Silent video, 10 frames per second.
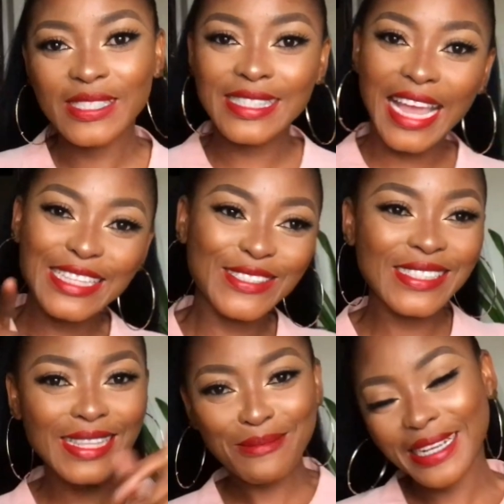Stay tuned,
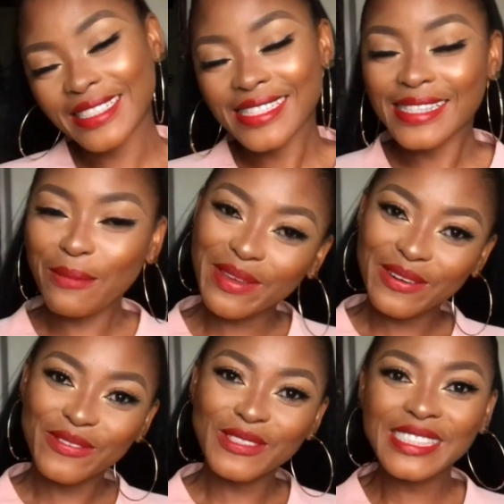stay blessed, and stay
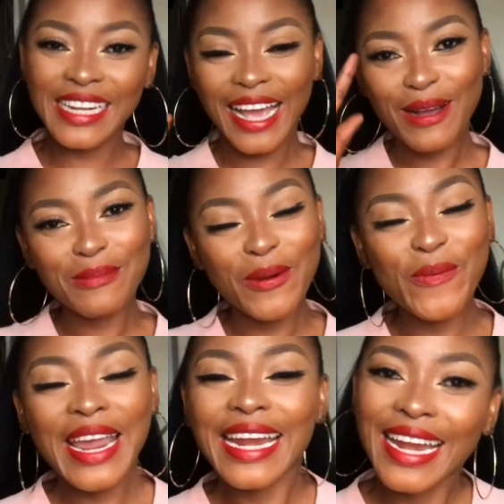beautiful till I come your
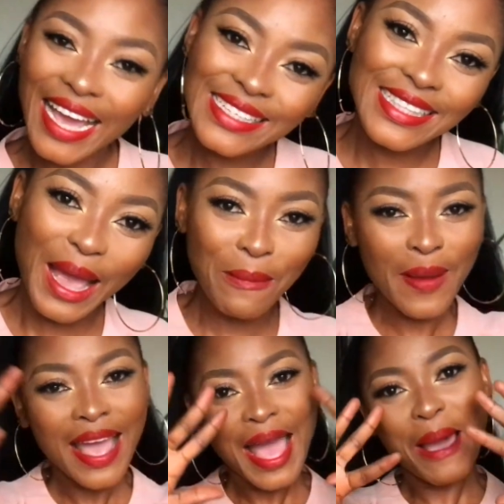way next time.
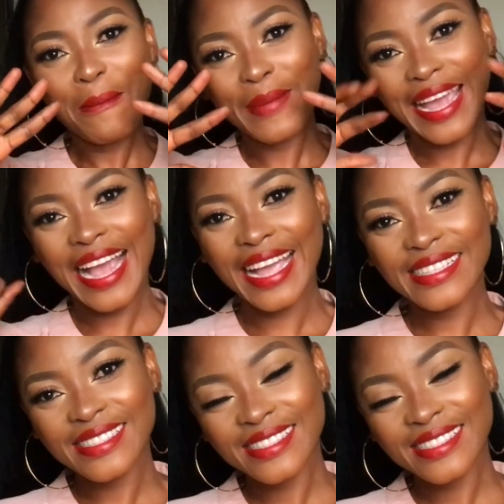Bye guys.